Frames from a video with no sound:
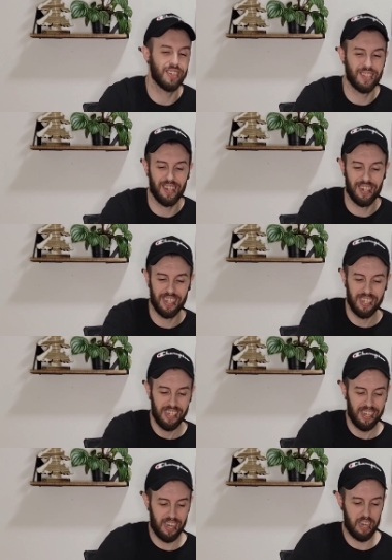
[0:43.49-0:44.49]
Sorry.
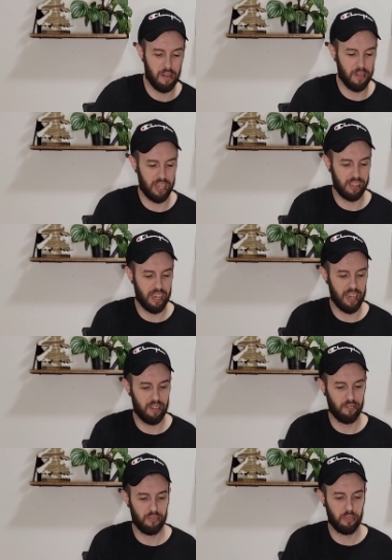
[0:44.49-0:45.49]
And then